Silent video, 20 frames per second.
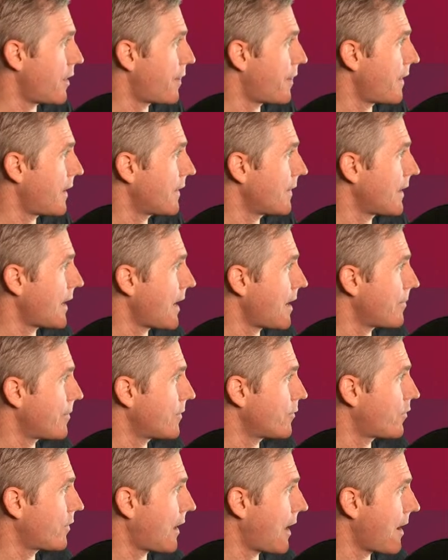thing that
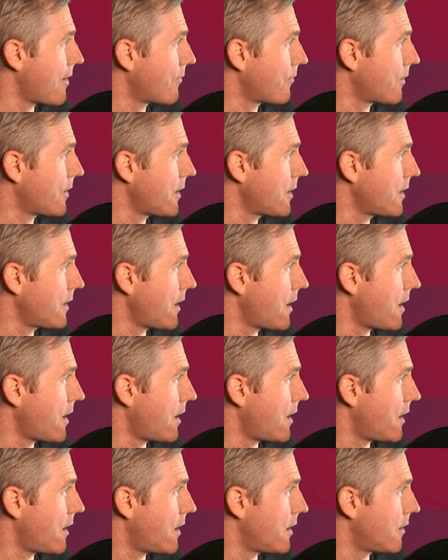happens every
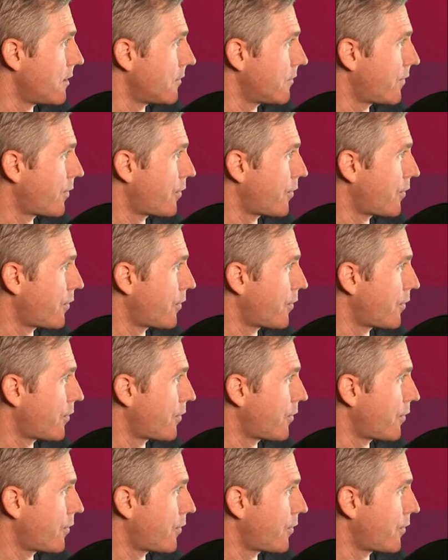3-4